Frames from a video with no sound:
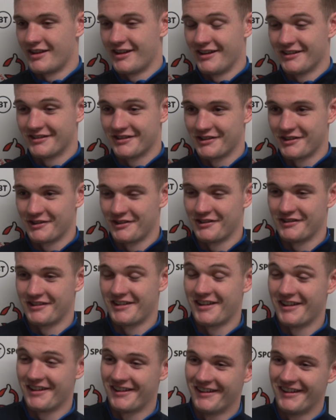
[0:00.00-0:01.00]
Yeah, I don't
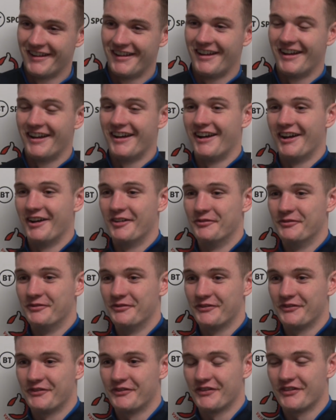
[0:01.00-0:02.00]
know, yeah.
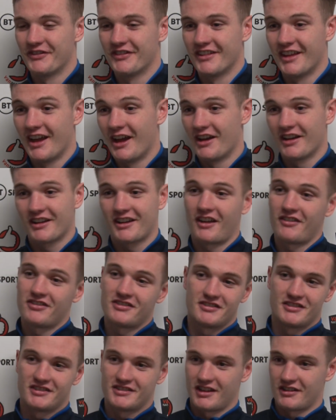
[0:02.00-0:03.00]
Yeah, I
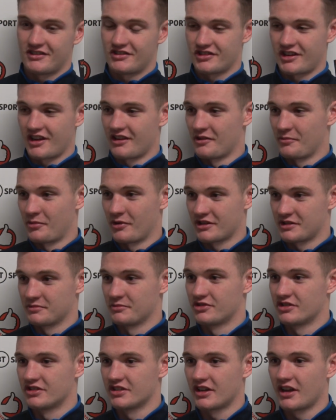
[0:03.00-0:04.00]
guess it said get in the box as
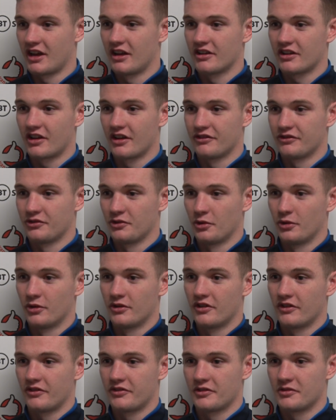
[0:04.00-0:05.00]
much as you can and get
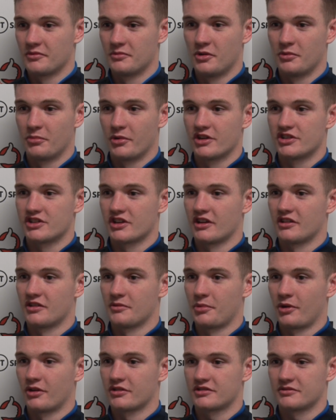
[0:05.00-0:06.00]
forward. I think the more bodies you get in the
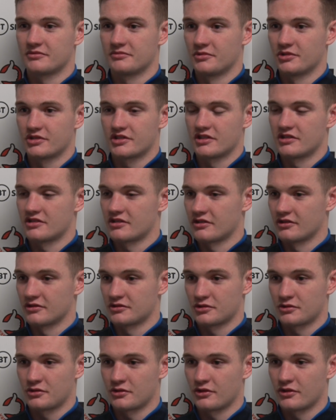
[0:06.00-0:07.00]
box, the more chance you've got of
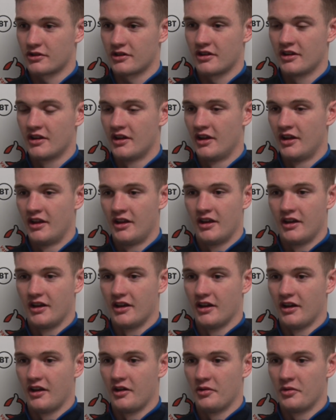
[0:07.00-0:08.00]
scoring.
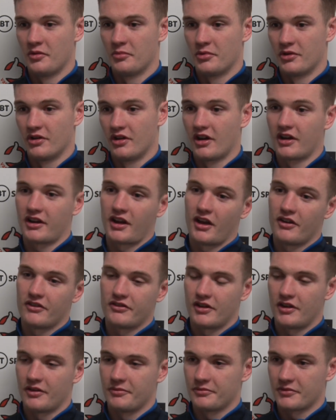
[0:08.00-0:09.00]
But no,
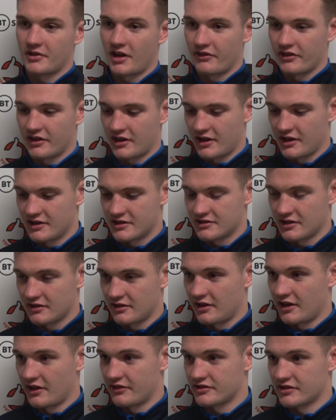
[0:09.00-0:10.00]
Gavin Kitch down
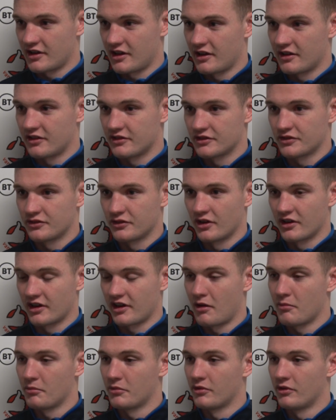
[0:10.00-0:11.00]
the left side has fought a
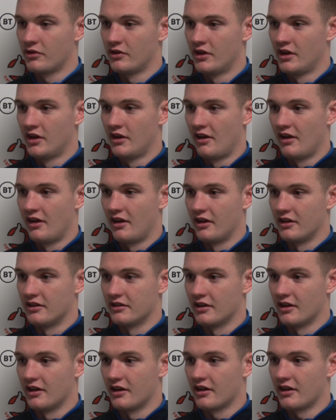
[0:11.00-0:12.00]
gamble
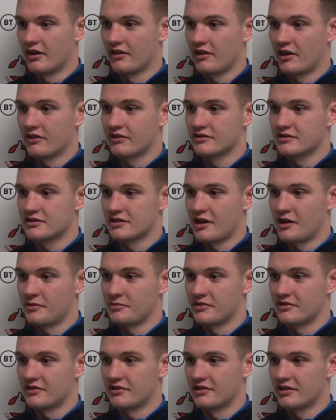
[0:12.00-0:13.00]
and arrived on
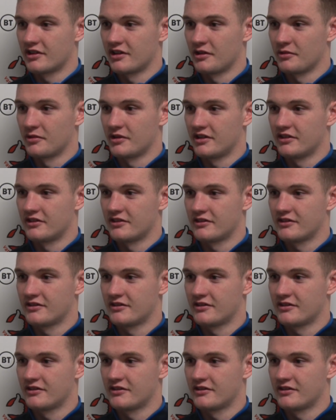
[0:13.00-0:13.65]
time and luckily it went in.